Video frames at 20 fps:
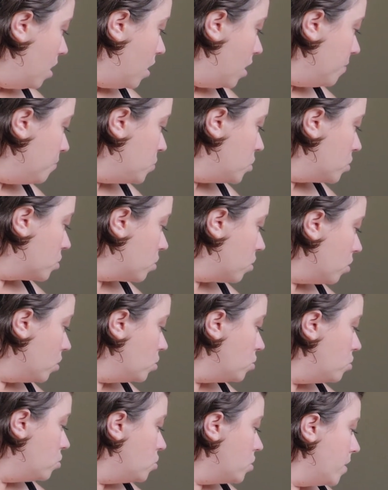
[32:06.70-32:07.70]
I'm just
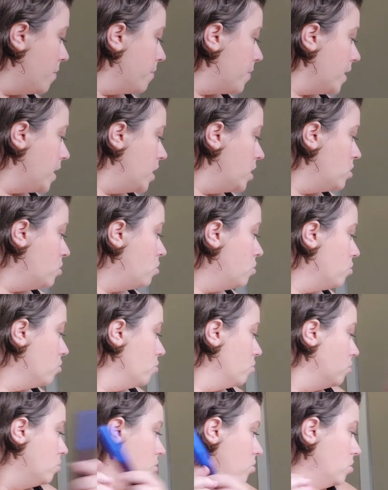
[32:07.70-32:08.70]
going to jump
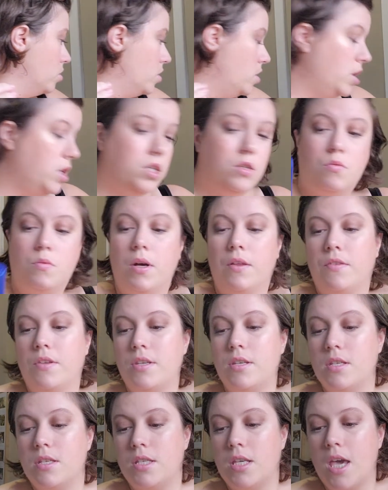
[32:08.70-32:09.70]
into this one.
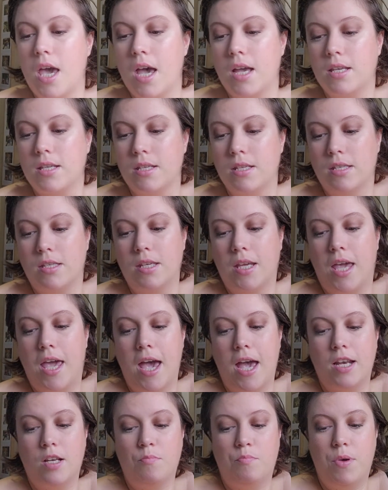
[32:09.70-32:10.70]
This is the Essence
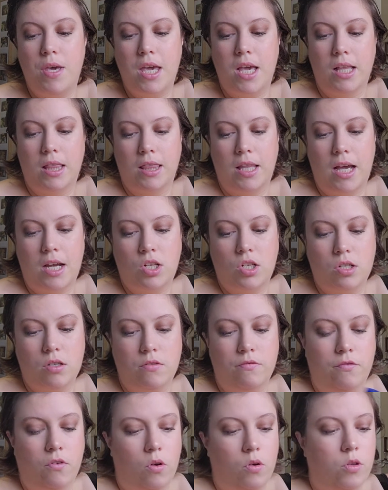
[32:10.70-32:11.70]
Get Big
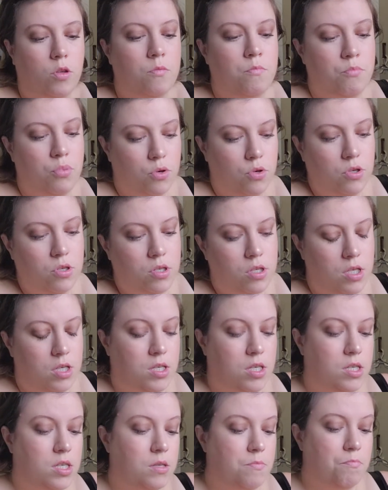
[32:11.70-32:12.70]
Lashes Volume Boost.
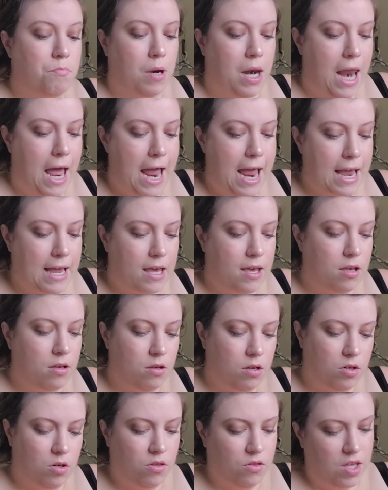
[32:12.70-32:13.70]
This is in black.
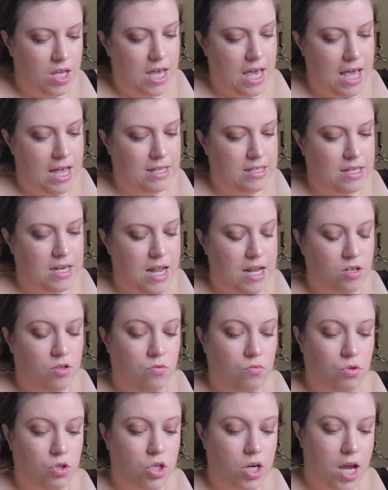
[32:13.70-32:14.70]
I don't think it has an
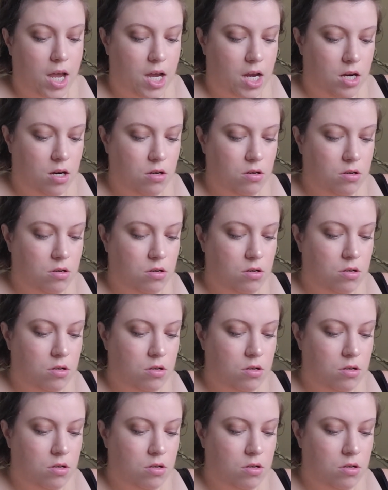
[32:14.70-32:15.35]
actual shade.